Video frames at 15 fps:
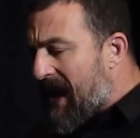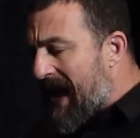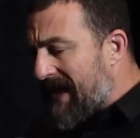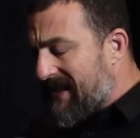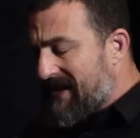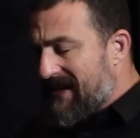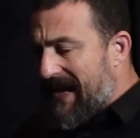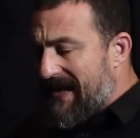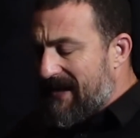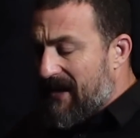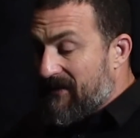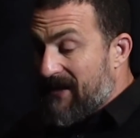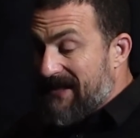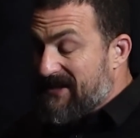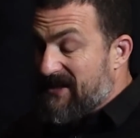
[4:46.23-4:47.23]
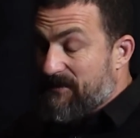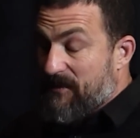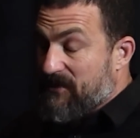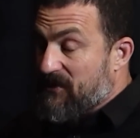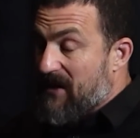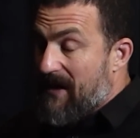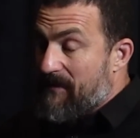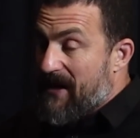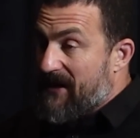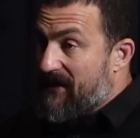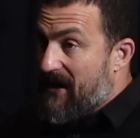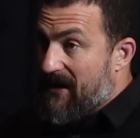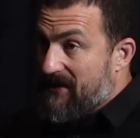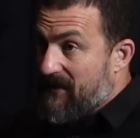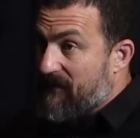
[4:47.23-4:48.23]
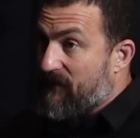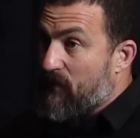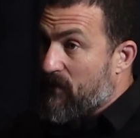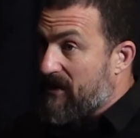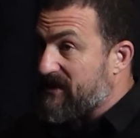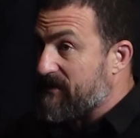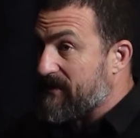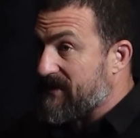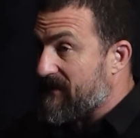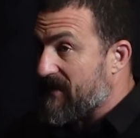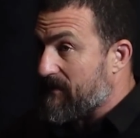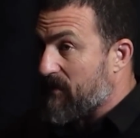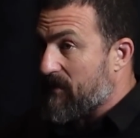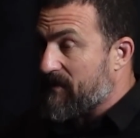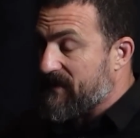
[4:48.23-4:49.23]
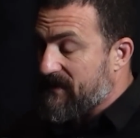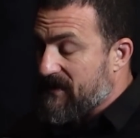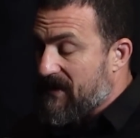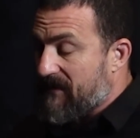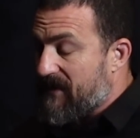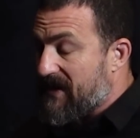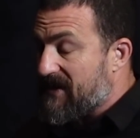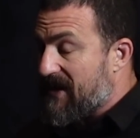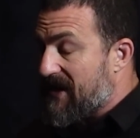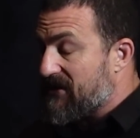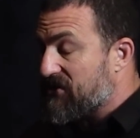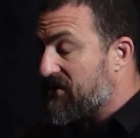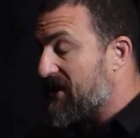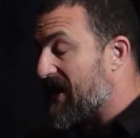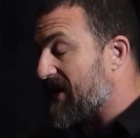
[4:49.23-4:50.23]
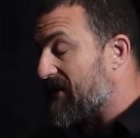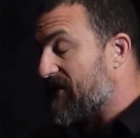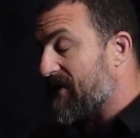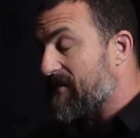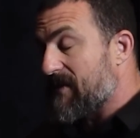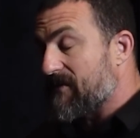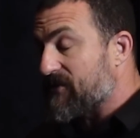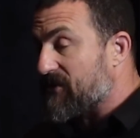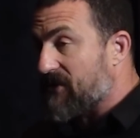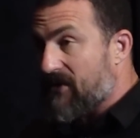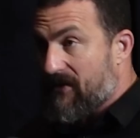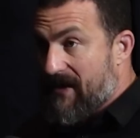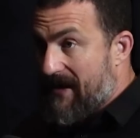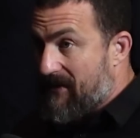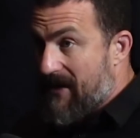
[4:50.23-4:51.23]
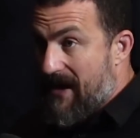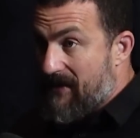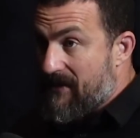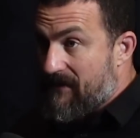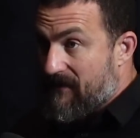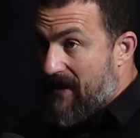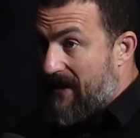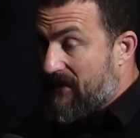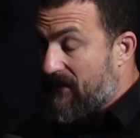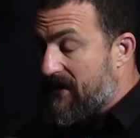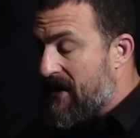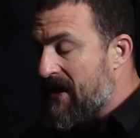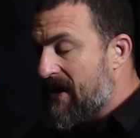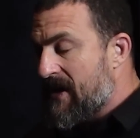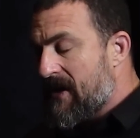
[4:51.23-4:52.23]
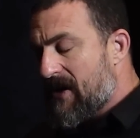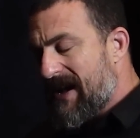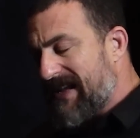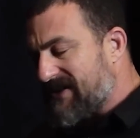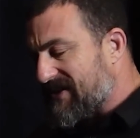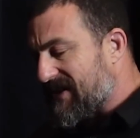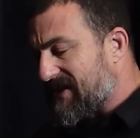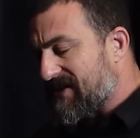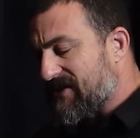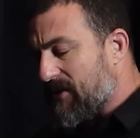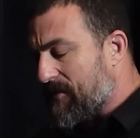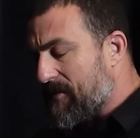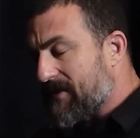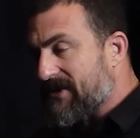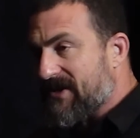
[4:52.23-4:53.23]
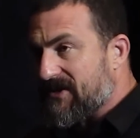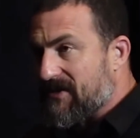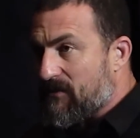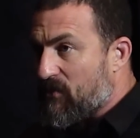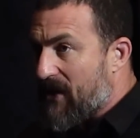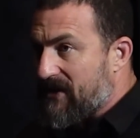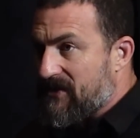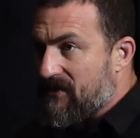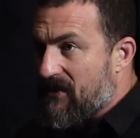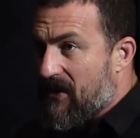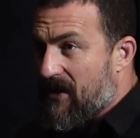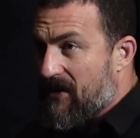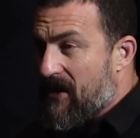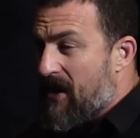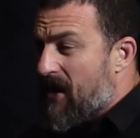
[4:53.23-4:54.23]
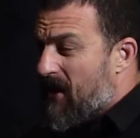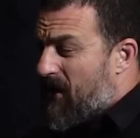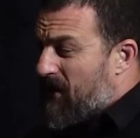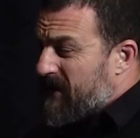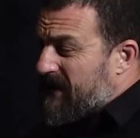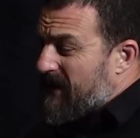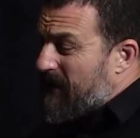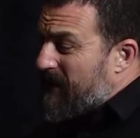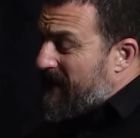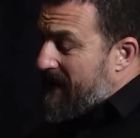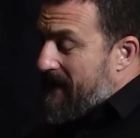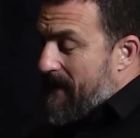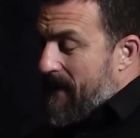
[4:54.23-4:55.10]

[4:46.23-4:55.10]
I think that unless it's prescribed by a doctor for its specific purpose of ADHD, I don't think people should go that route, frankly. Hits the dopamine system way too hard. Also